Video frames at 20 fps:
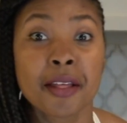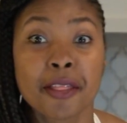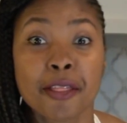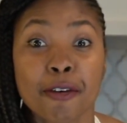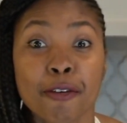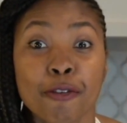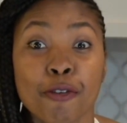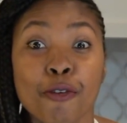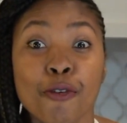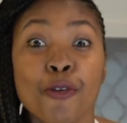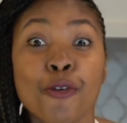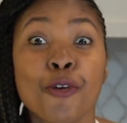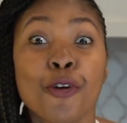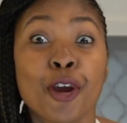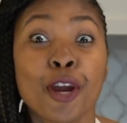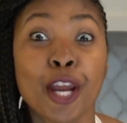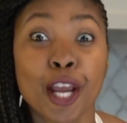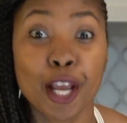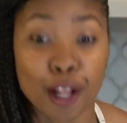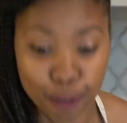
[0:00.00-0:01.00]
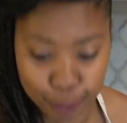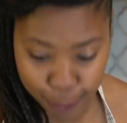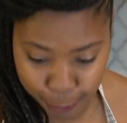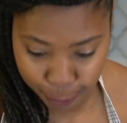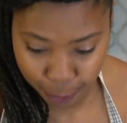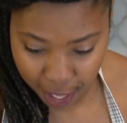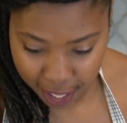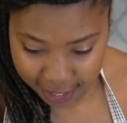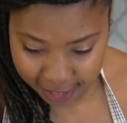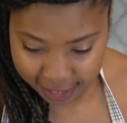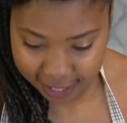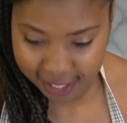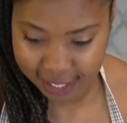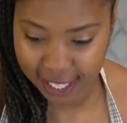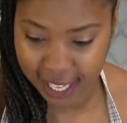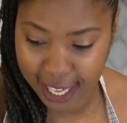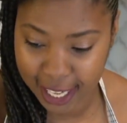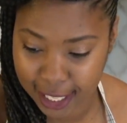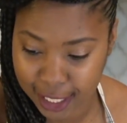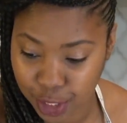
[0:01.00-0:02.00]
the real fun
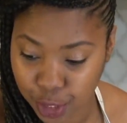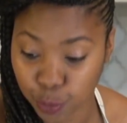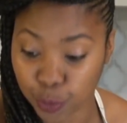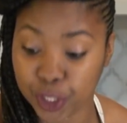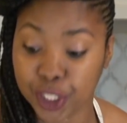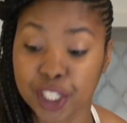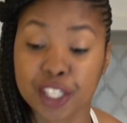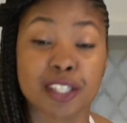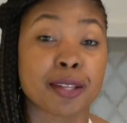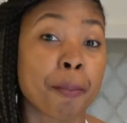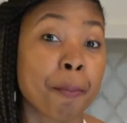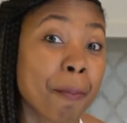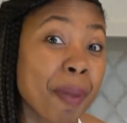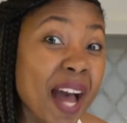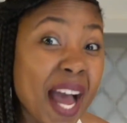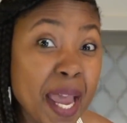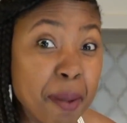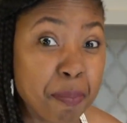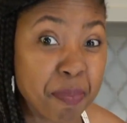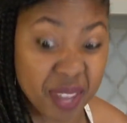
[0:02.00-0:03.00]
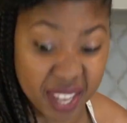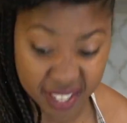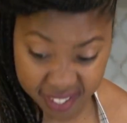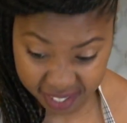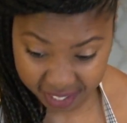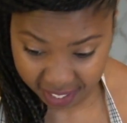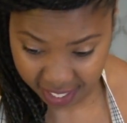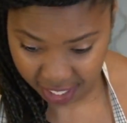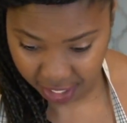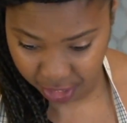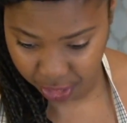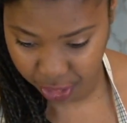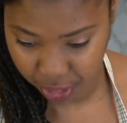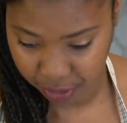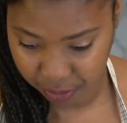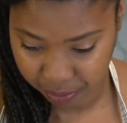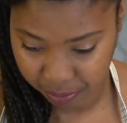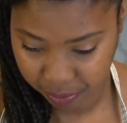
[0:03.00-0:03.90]
stage, which is the piping stage.